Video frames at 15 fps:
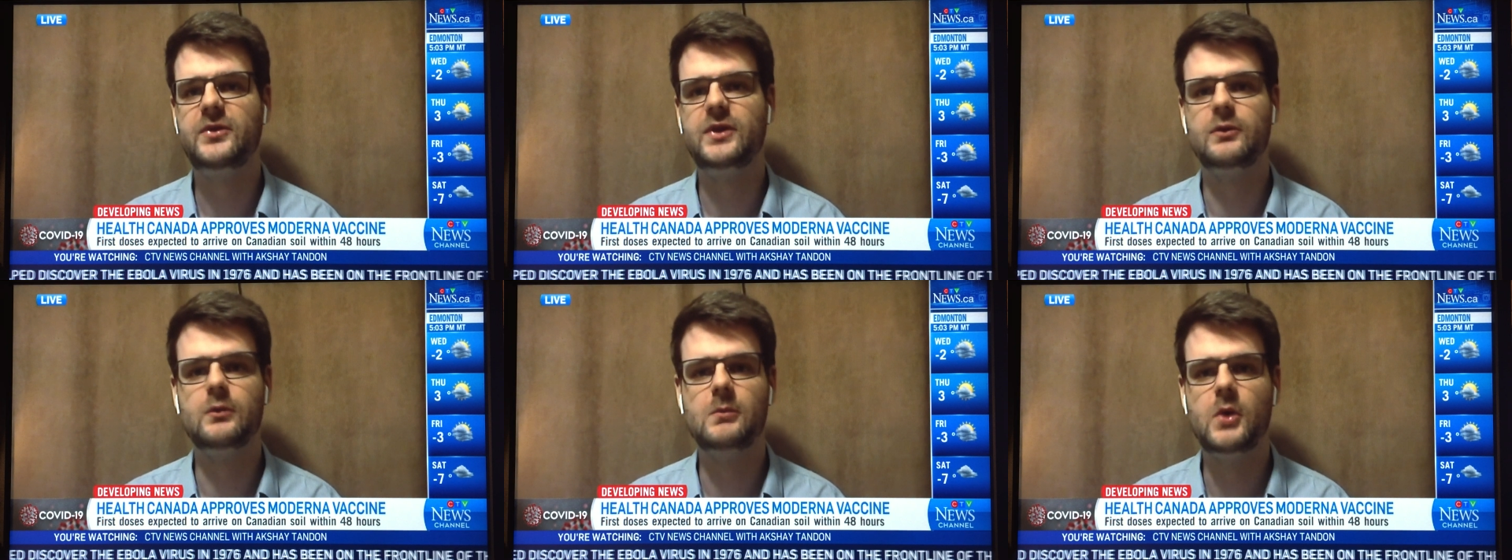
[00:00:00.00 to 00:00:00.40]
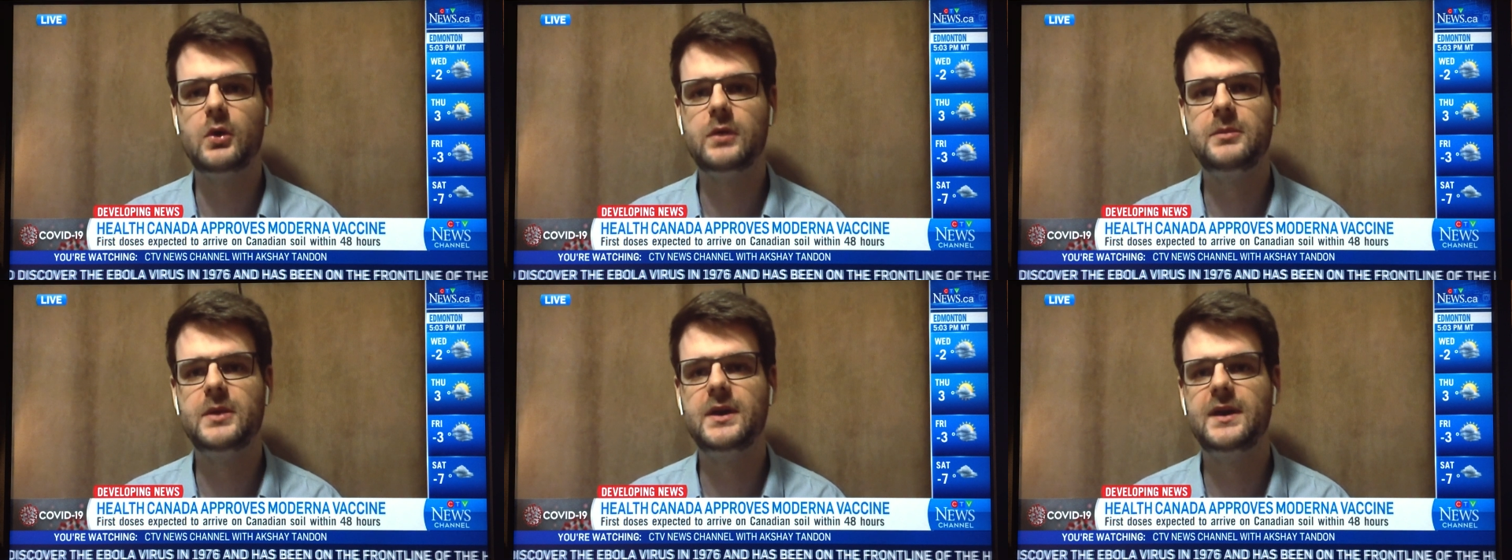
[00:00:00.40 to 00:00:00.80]
in remote
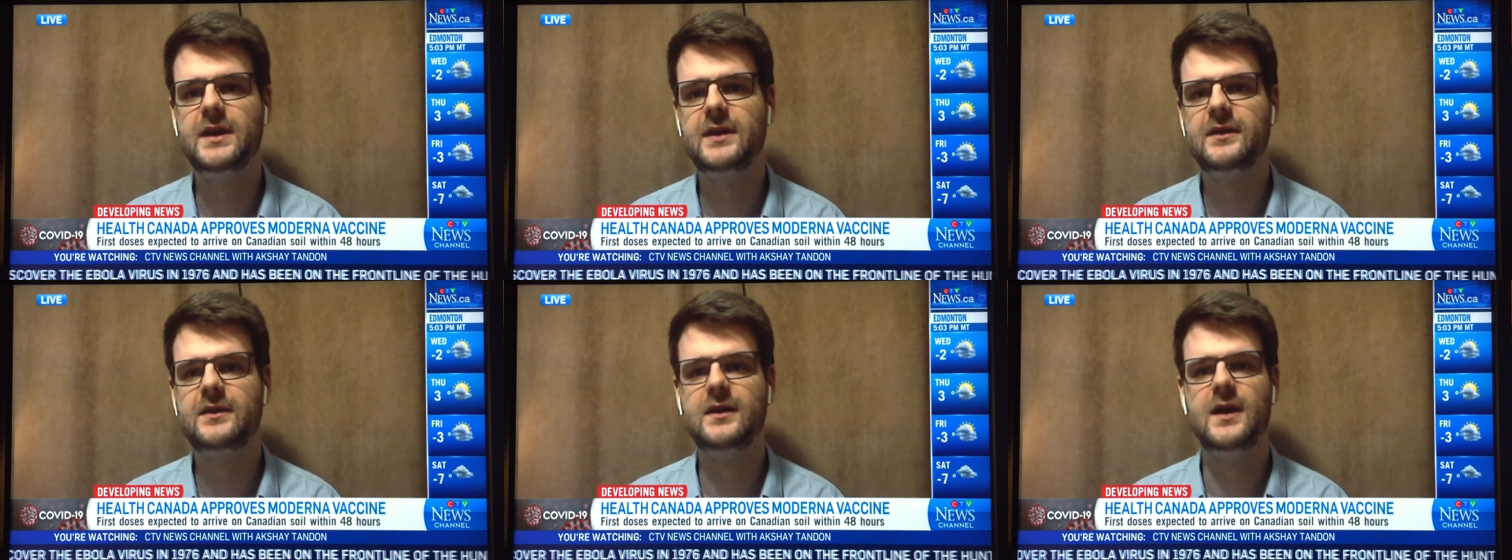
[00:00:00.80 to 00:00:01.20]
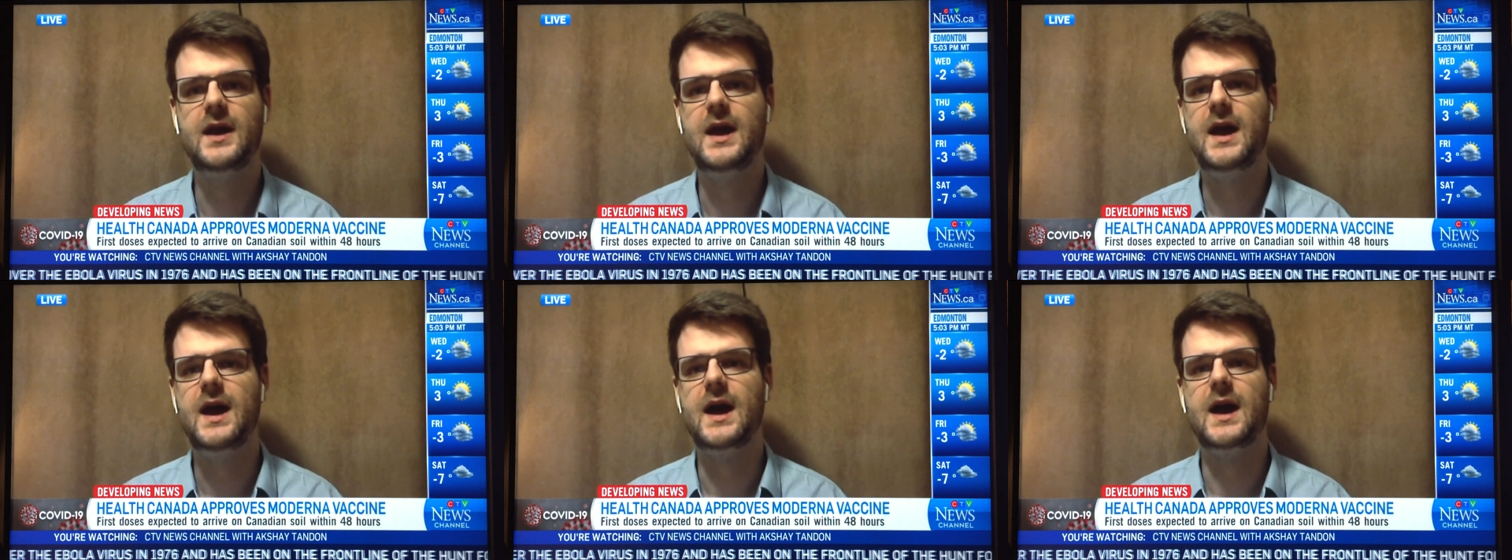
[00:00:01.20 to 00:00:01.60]
communities,
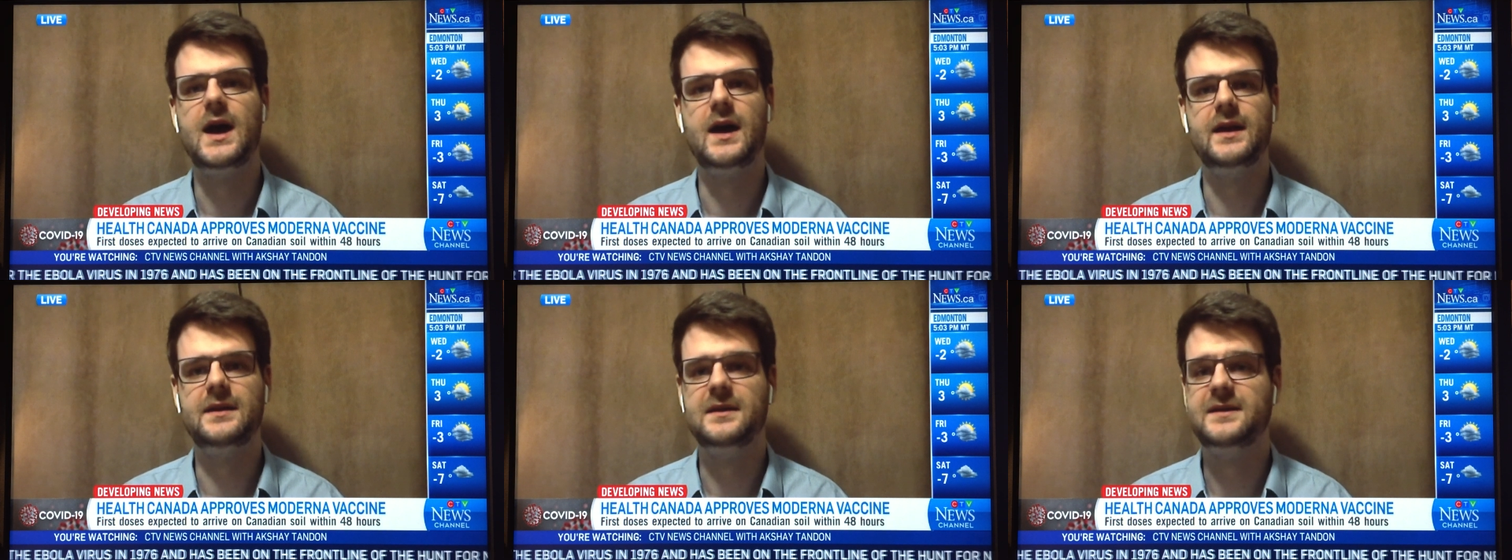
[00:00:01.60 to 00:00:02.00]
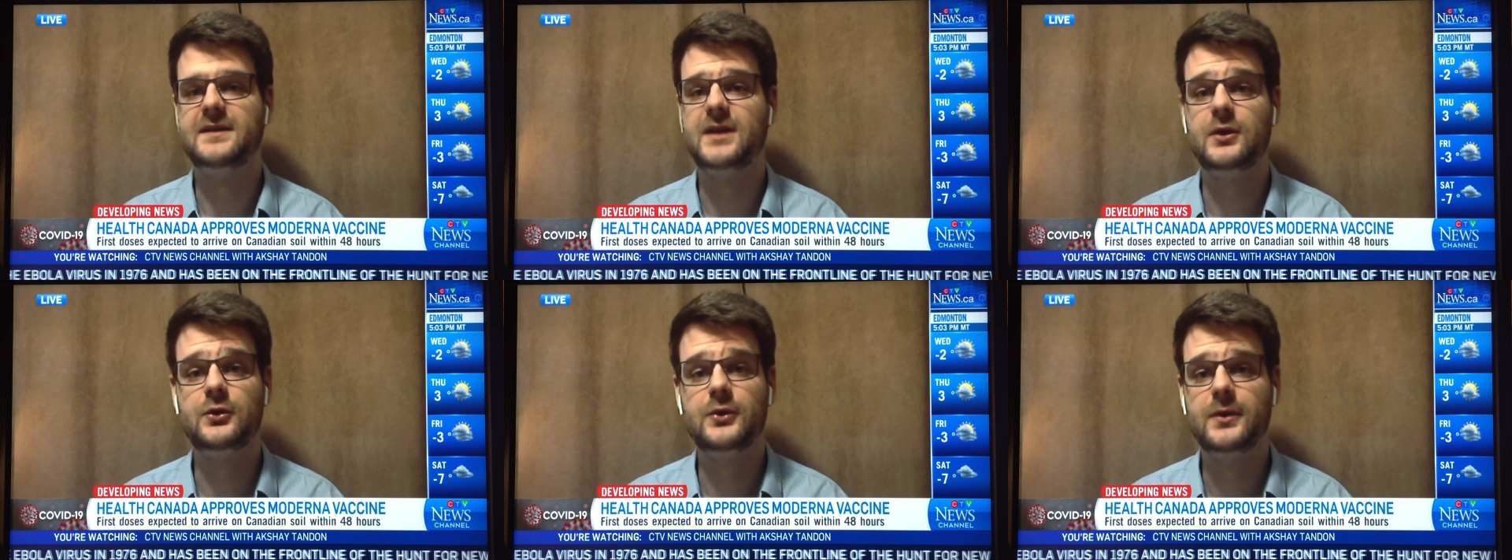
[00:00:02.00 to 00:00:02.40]
in the
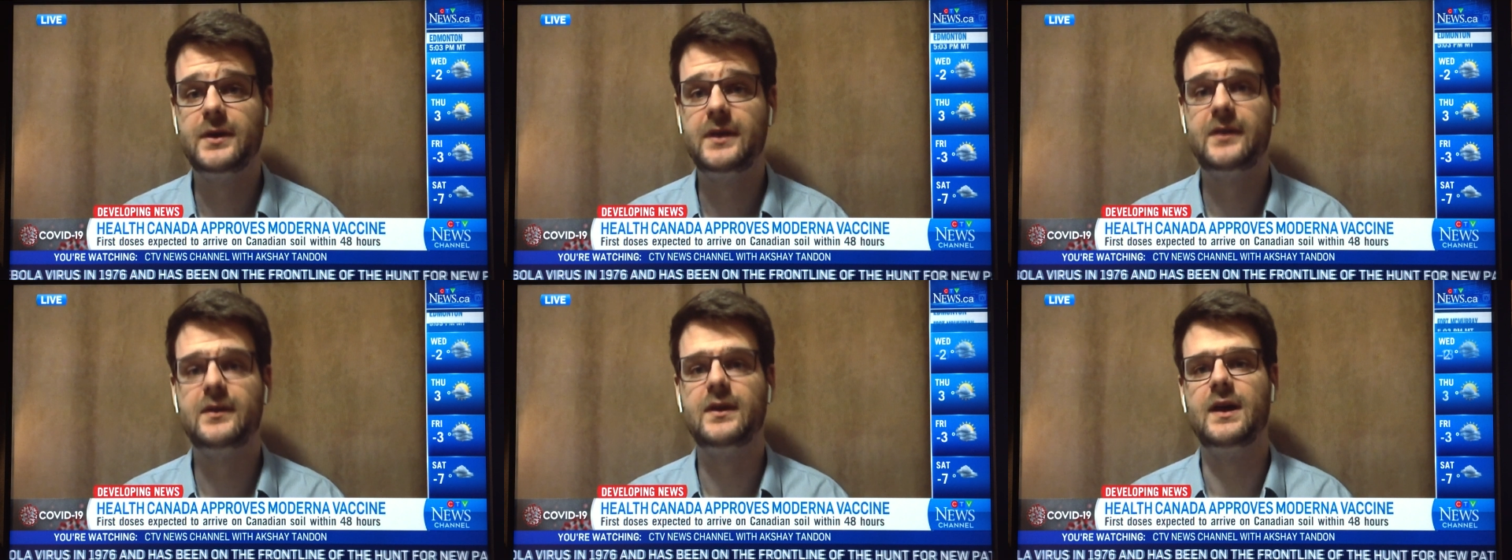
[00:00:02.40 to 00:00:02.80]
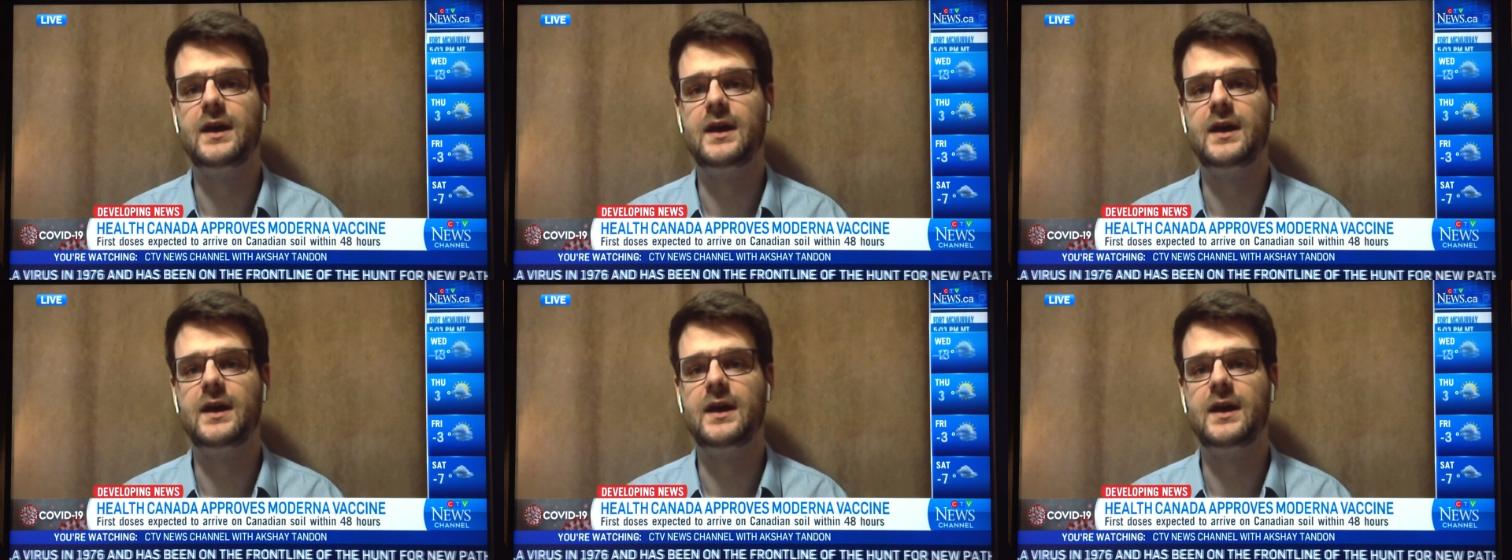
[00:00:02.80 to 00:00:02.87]
territories.